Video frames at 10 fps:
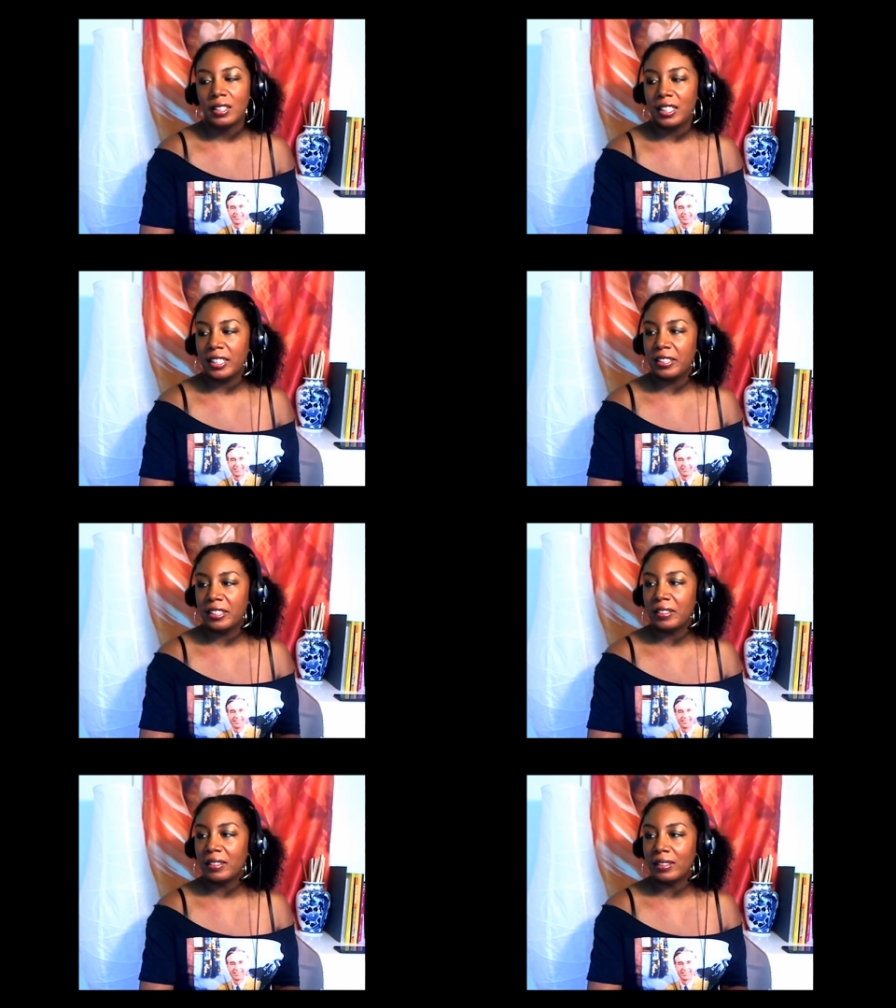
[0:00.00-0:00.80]
and
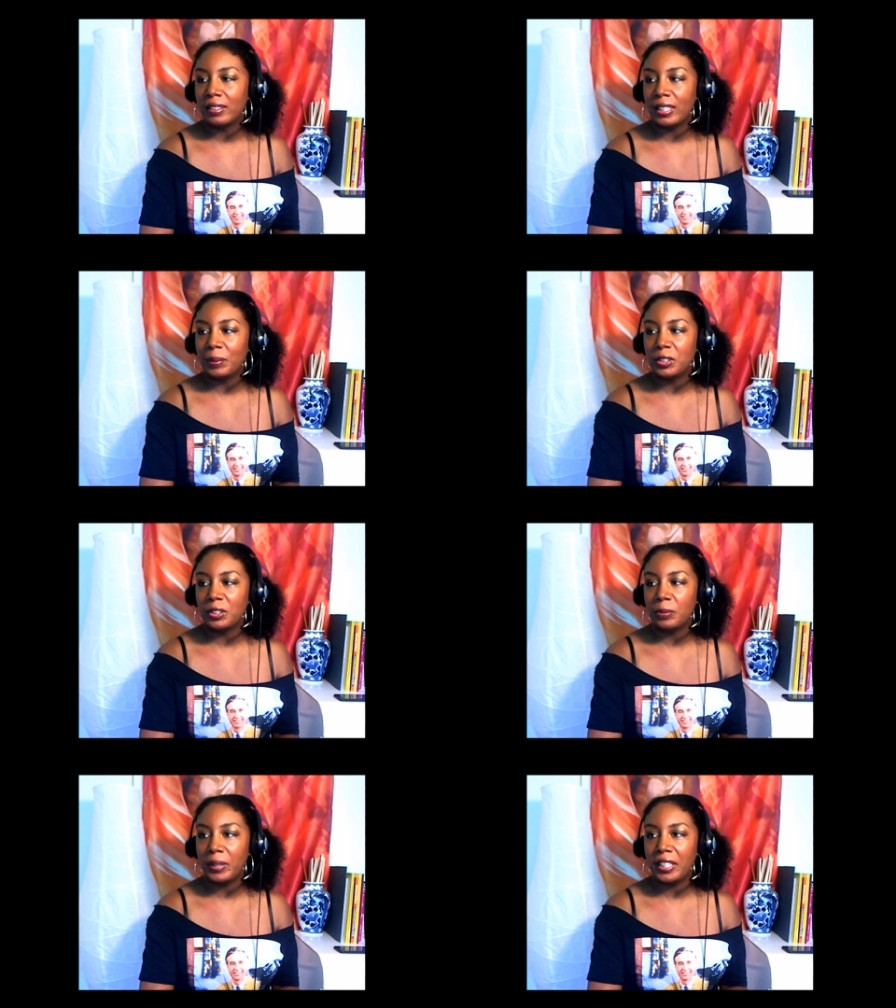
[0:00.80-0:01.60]
they're able
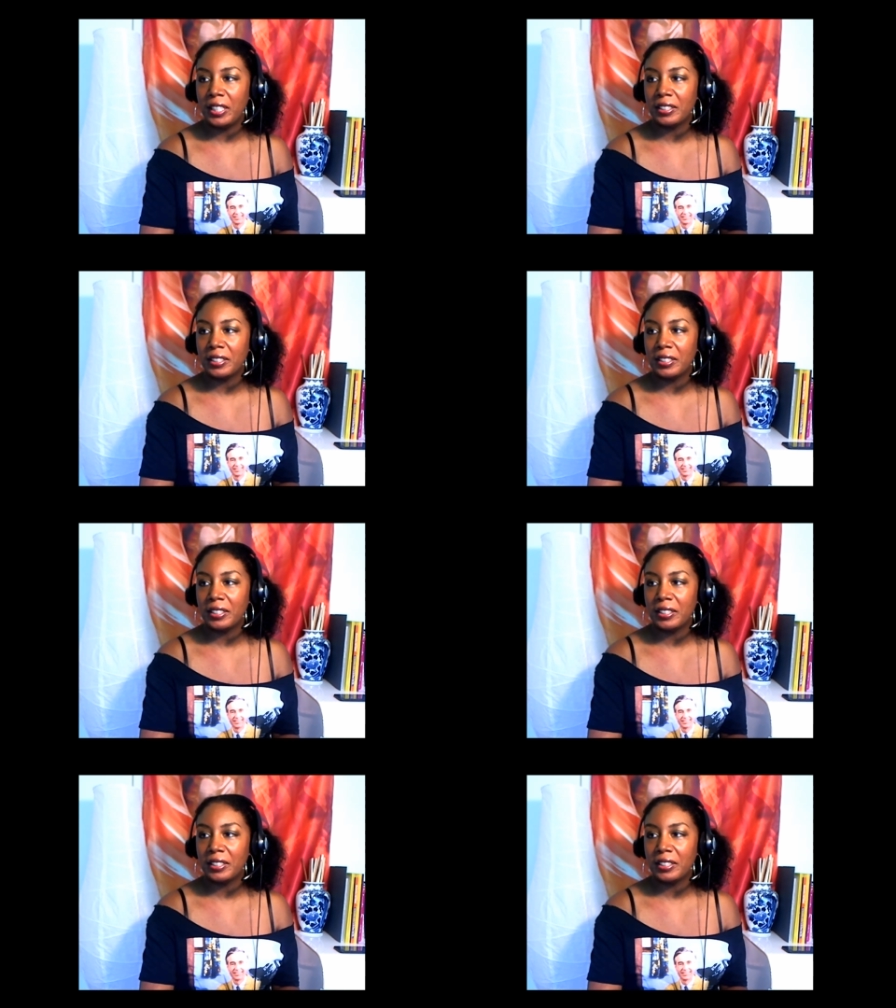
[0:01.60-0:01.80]
to make